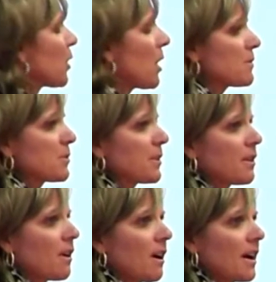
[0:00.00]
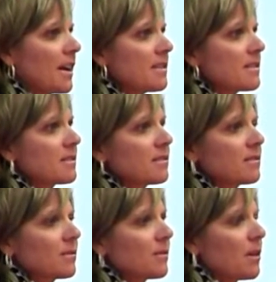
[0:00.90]
problems with their eyes,
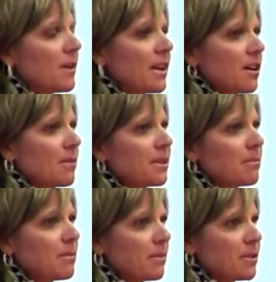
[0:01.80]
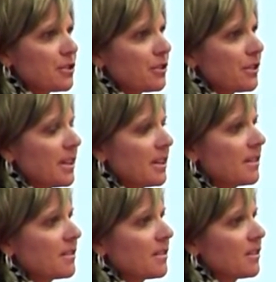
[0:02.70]
retinopathy of
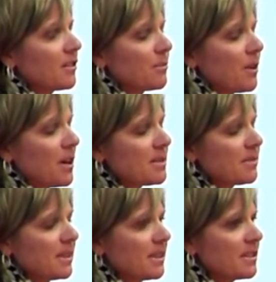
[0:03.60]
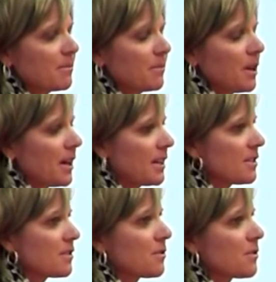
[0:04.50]
prematurity could possibly lead to
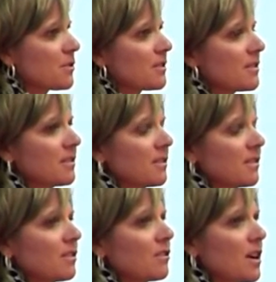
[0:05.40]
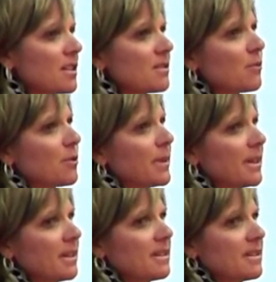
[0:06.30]
blindness. So there's lots of
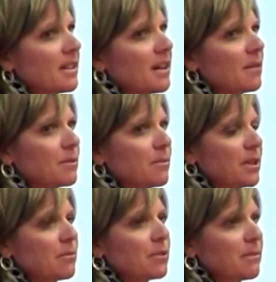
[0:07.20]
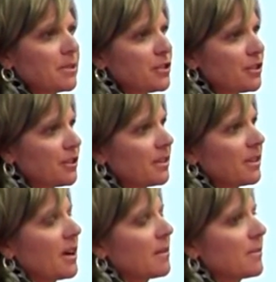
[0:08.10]
morbidities that come with being premature
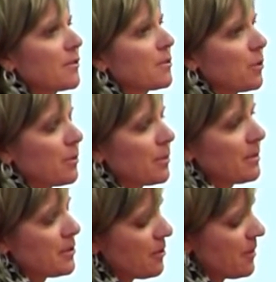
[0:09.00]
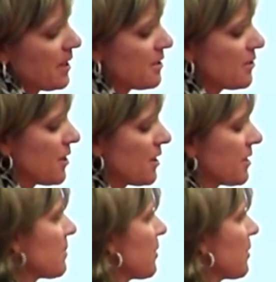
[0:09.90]
if you're born premature because of drug